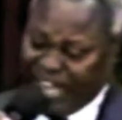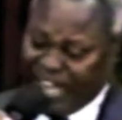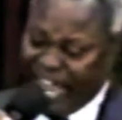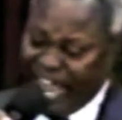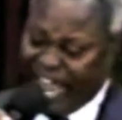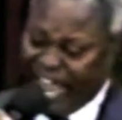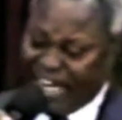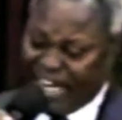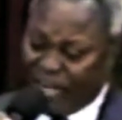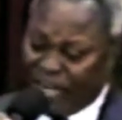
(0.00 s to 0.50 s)

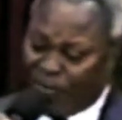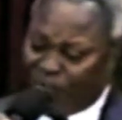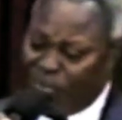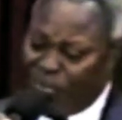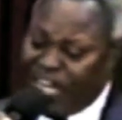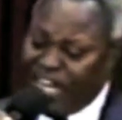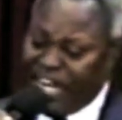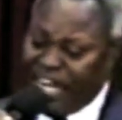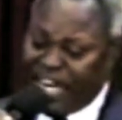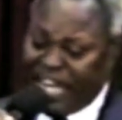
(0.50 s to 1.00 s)
Garden of
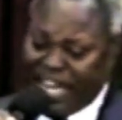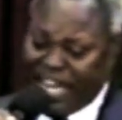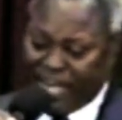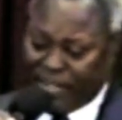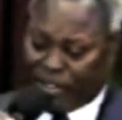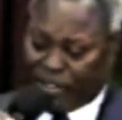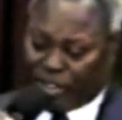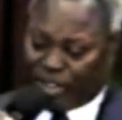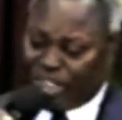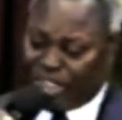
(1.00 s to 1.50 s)

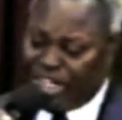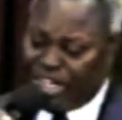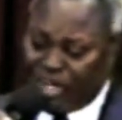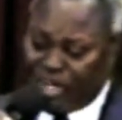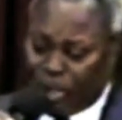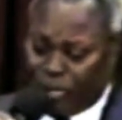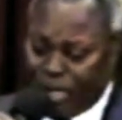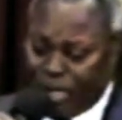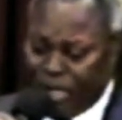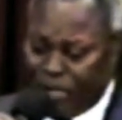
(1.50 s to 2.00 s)
Eden
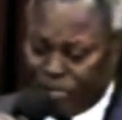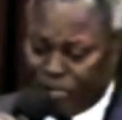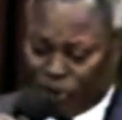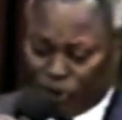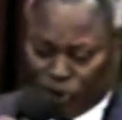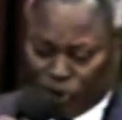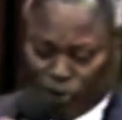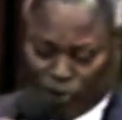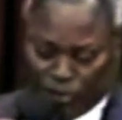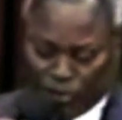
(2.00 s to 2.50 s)

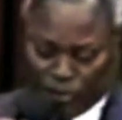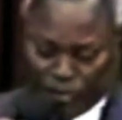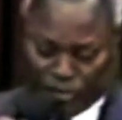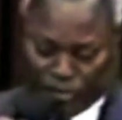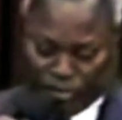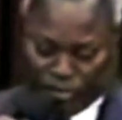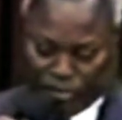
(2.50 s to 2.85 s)
cherubims